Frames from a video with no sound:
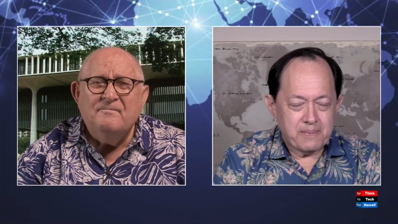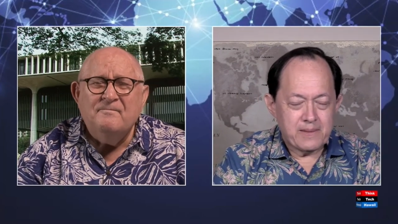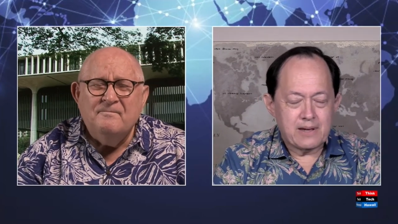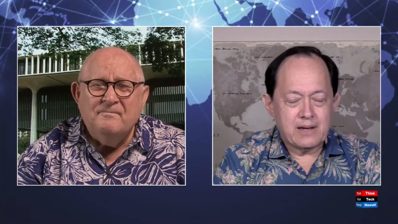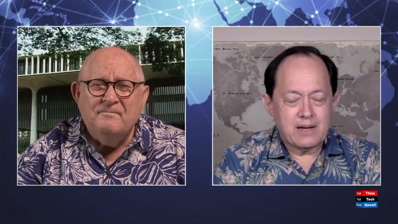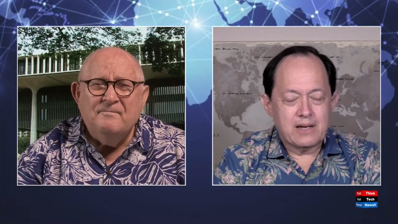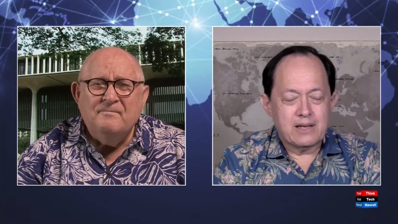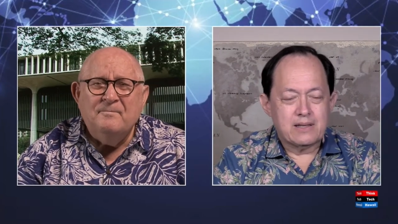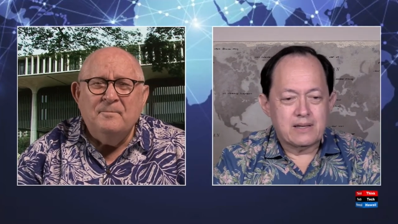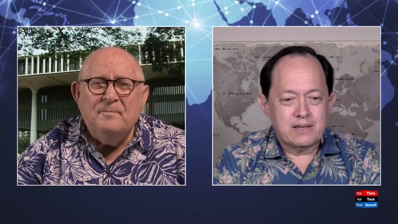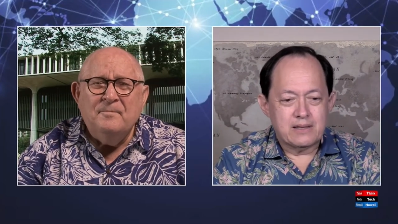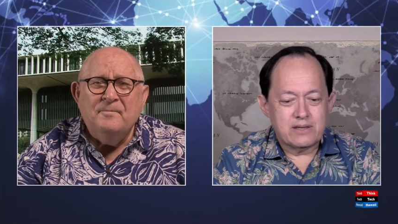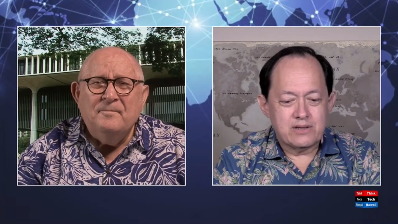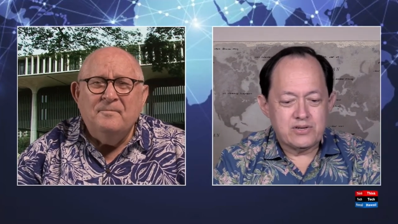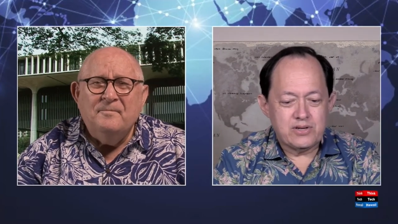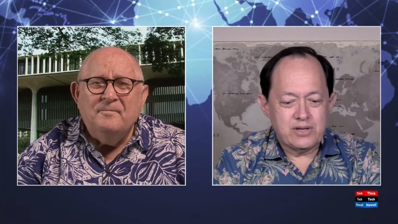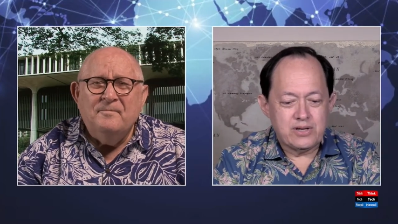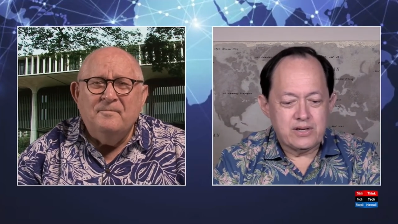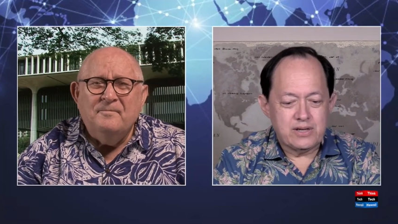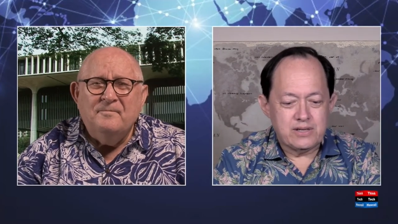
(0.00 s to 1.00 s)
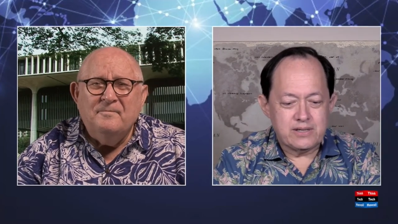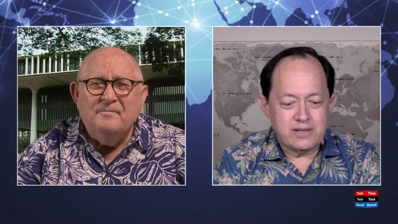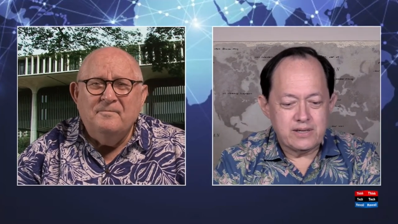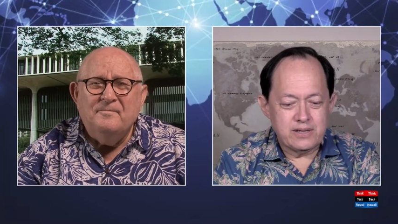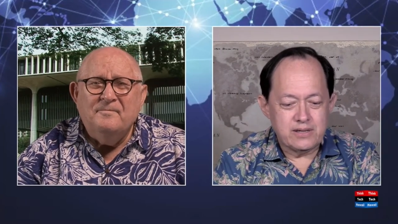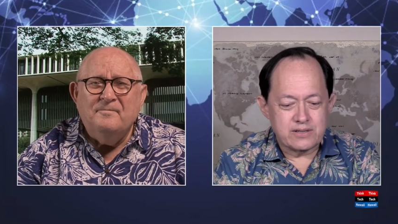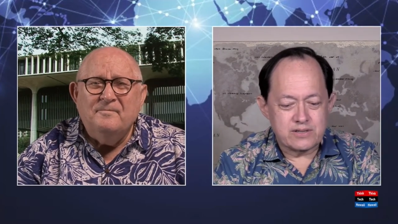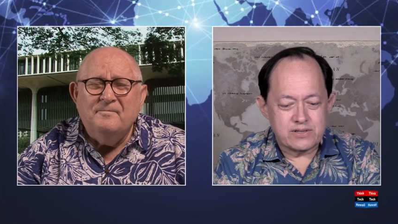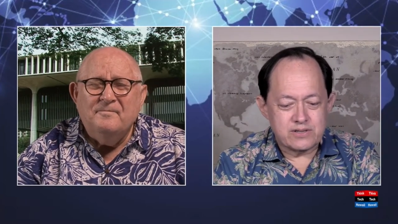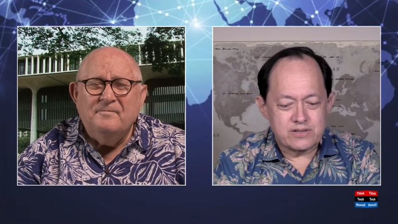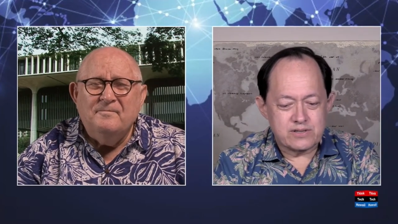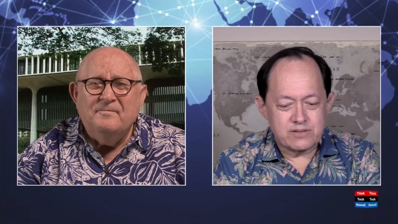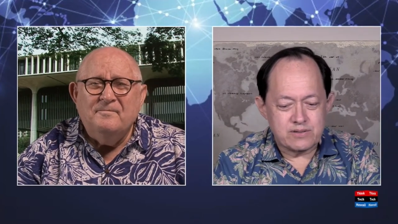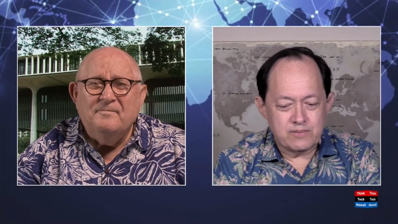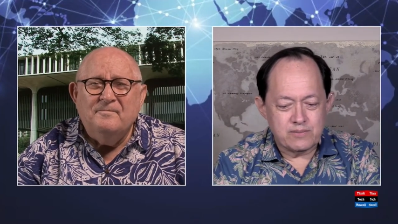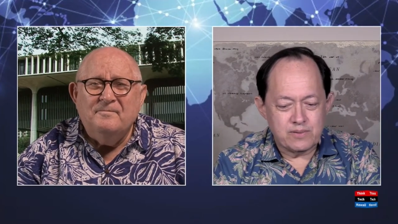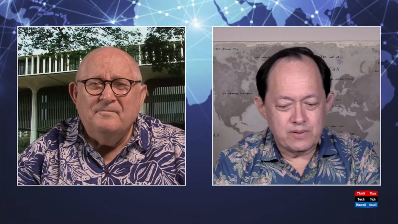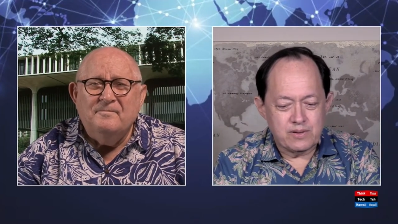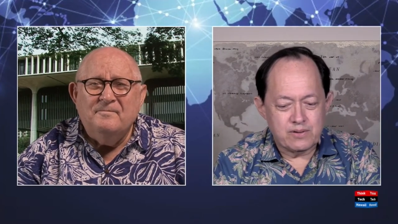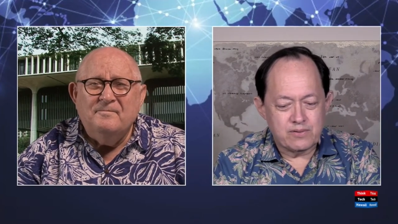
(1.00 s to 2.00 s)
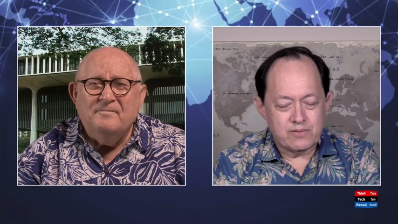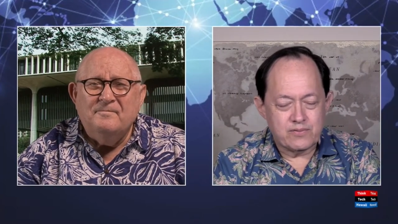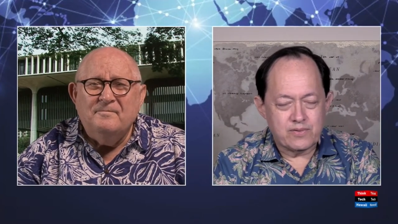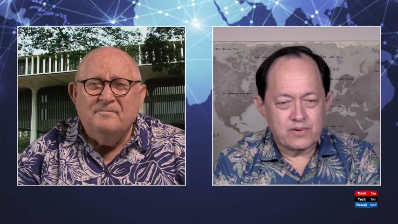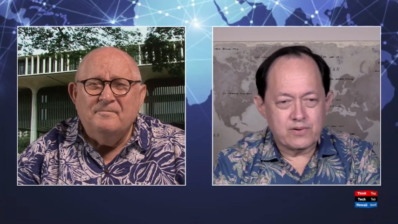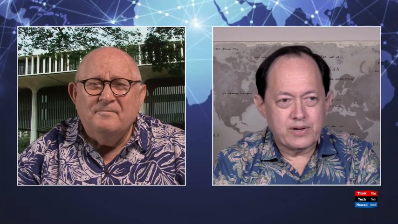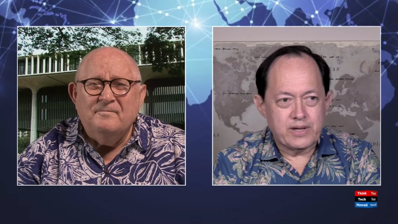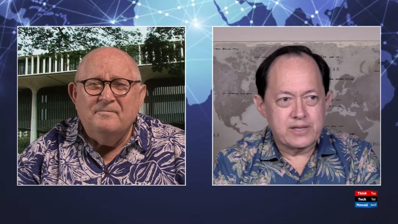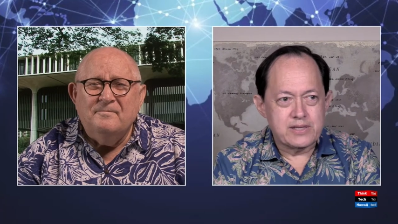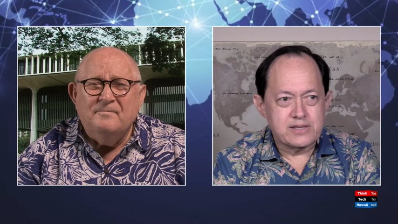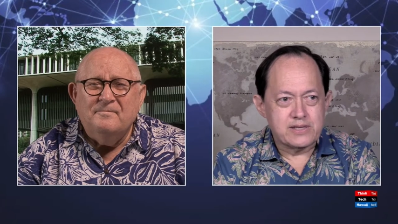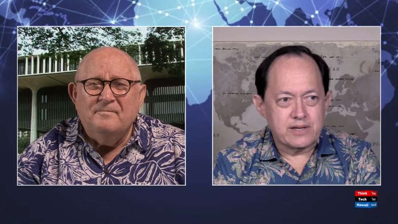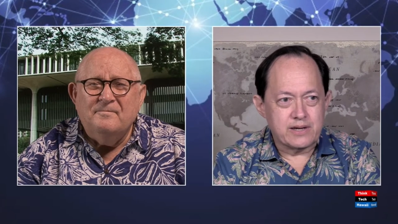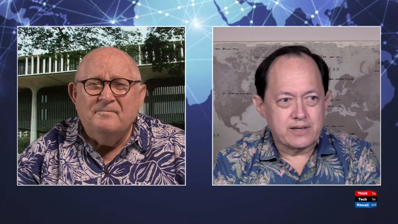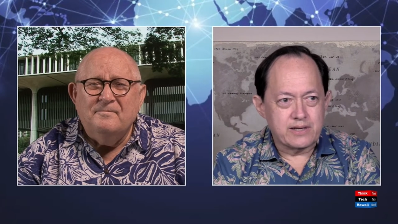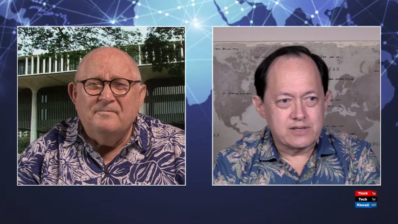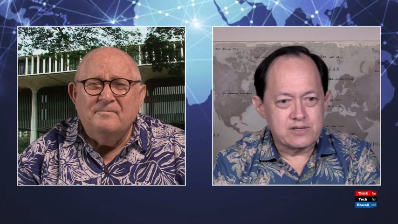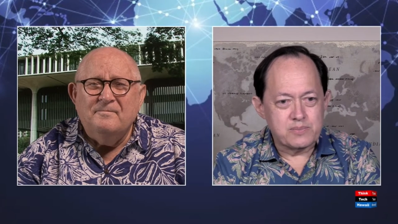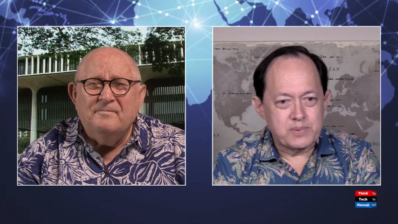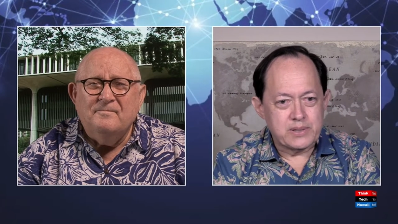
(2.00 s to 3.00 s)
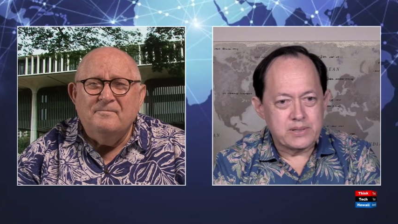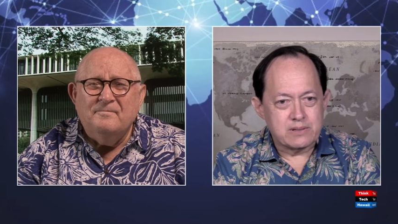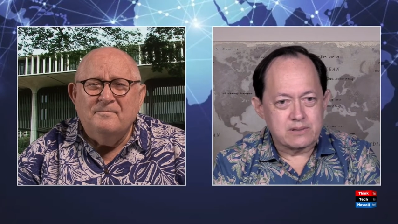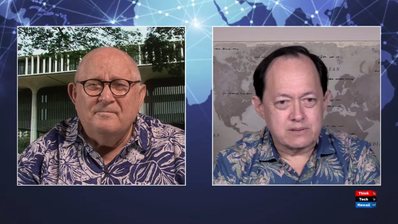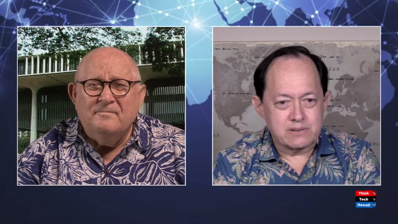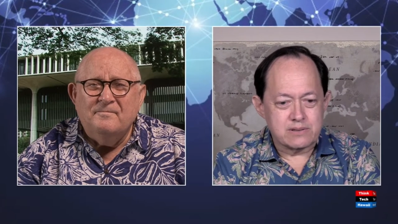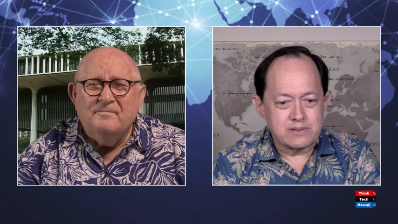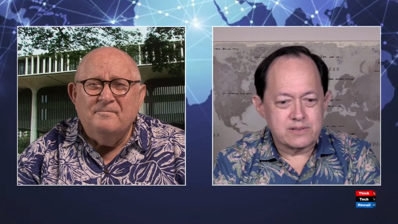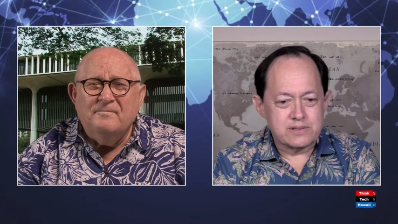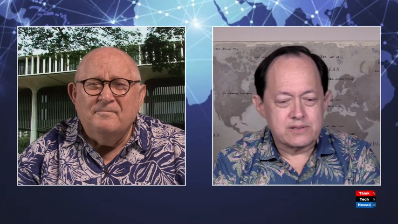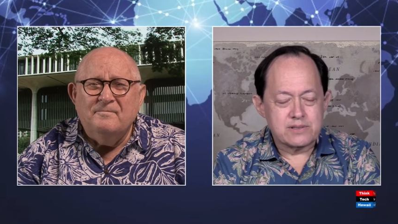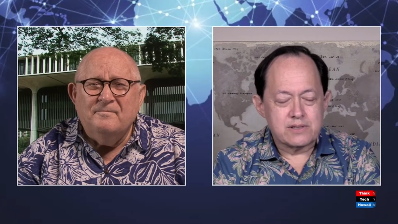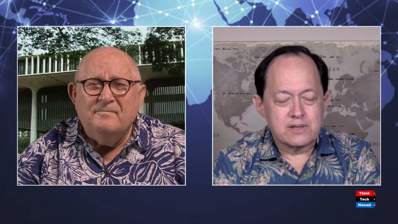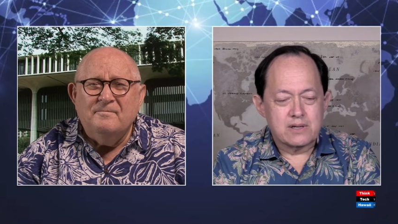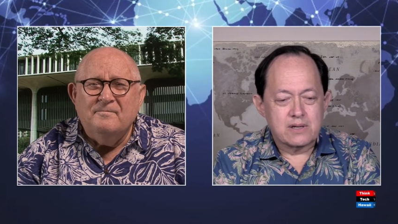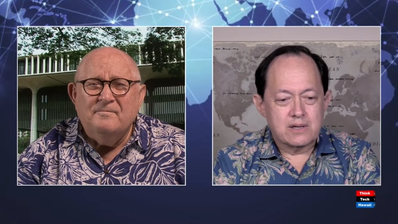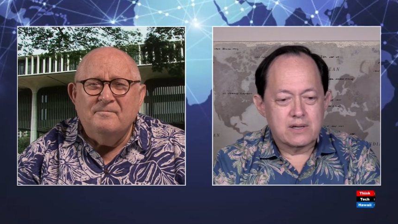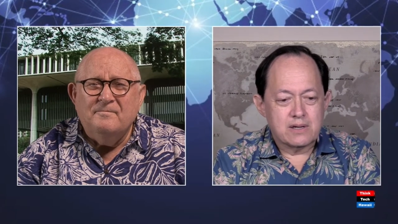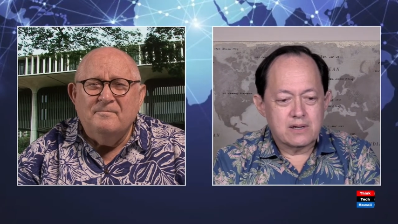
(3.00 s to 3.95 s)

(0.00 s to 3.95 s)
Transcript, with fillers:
Speaker 1: And, and, the GET is you know, very insidious because